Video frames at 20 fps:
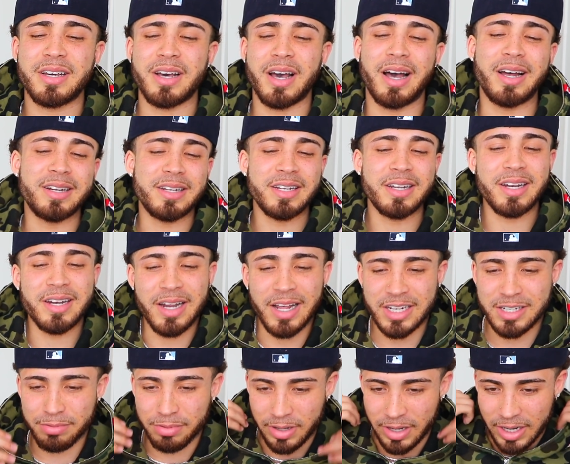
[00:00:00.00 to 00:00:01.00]
I need an
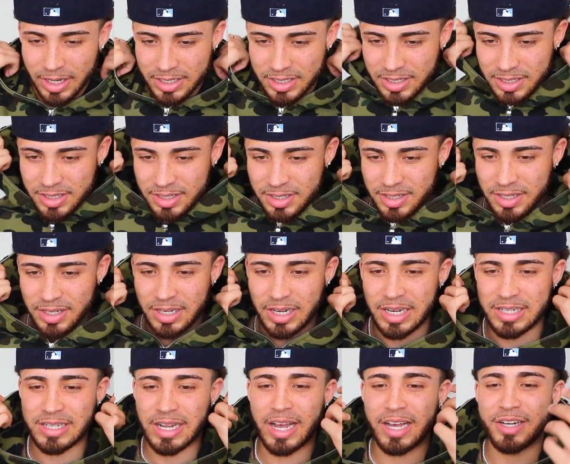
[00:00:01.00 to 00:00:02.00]
explanation,
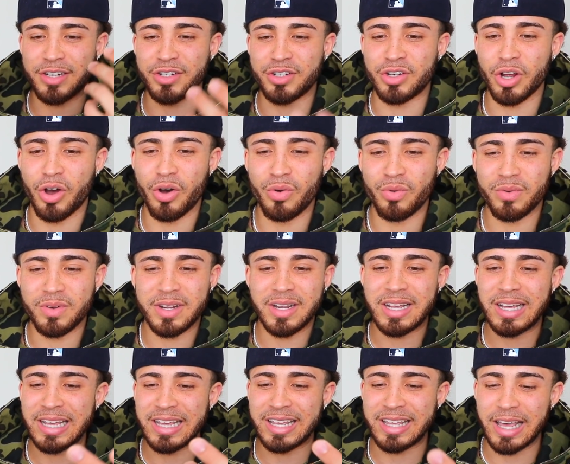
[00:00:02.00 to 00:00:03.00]
because I don't
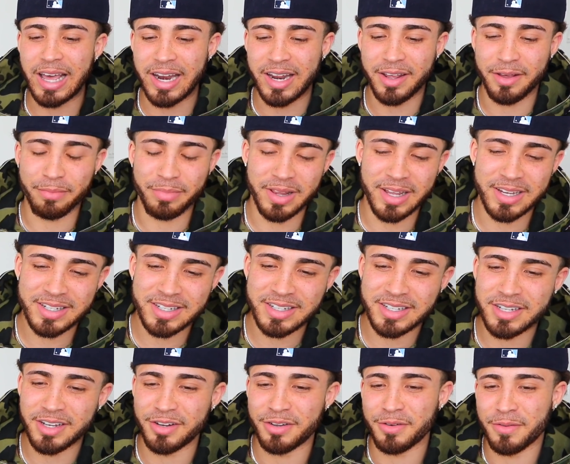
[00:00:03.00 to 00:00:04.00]
get it. Let's
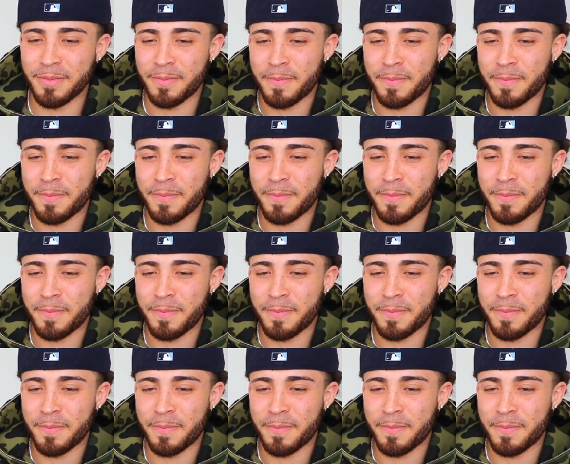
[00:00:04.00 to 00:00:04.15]
continue.